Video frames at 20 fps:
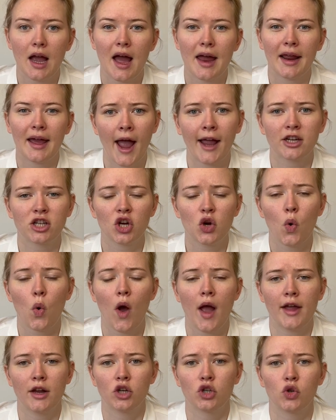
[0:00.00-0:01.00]
and I actually
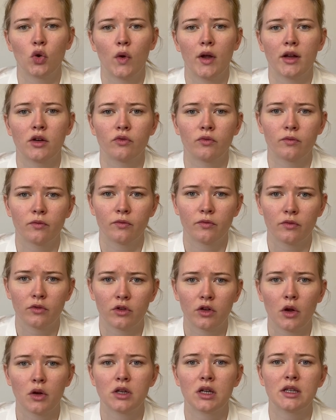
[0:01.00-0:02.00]
quite enjoyed
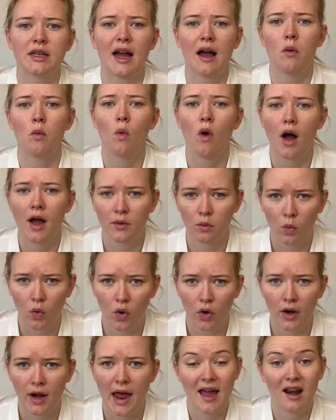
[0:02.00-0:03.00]
noting down what I'd
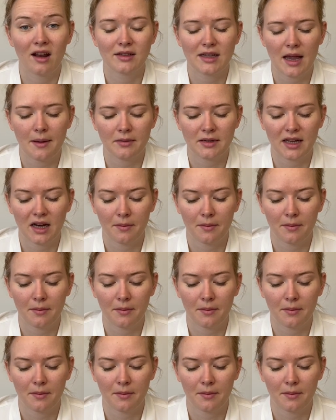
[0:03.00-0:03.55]
worn, and I was able to set